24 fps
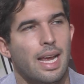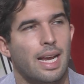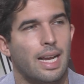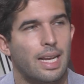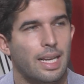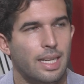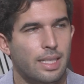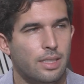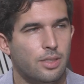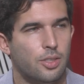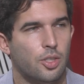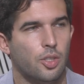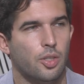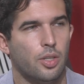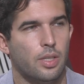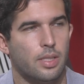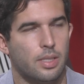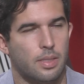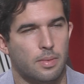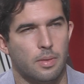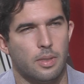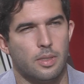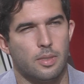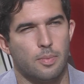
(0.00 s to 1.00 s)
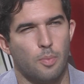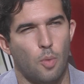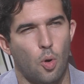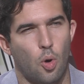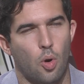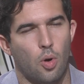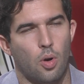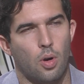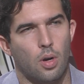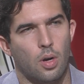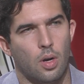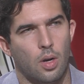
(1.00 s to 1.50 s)
Clinton is
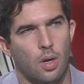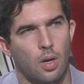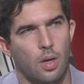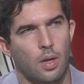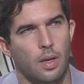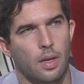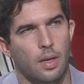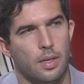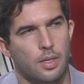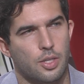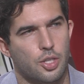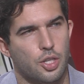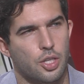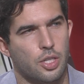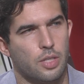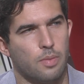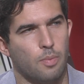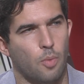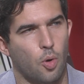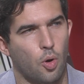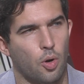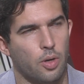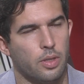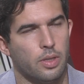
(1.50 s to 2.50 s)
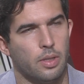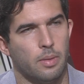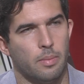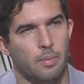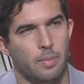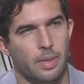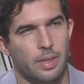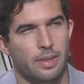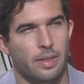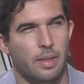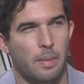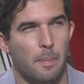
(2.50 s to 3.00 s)
more. She's more
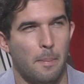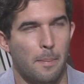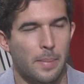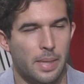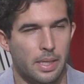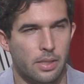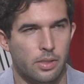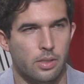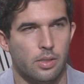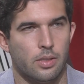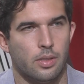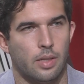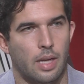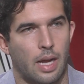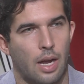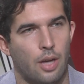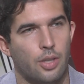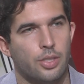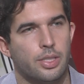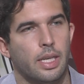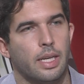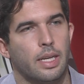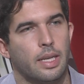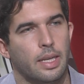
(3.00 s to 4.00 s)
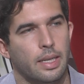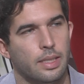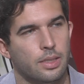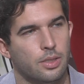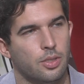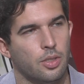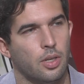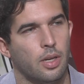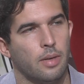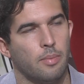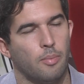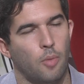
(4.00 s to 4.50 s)
in the middle. I would say
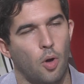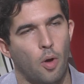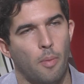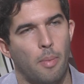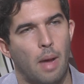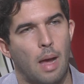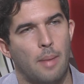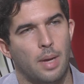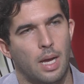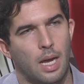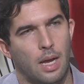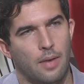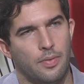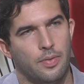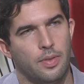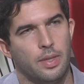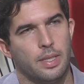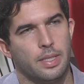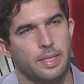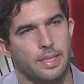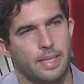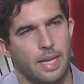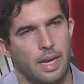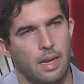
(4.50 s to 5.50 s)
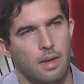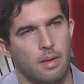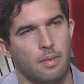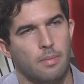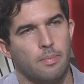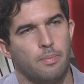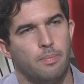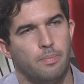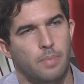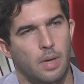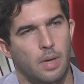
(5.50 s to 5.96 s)
Clinton and Obama have the same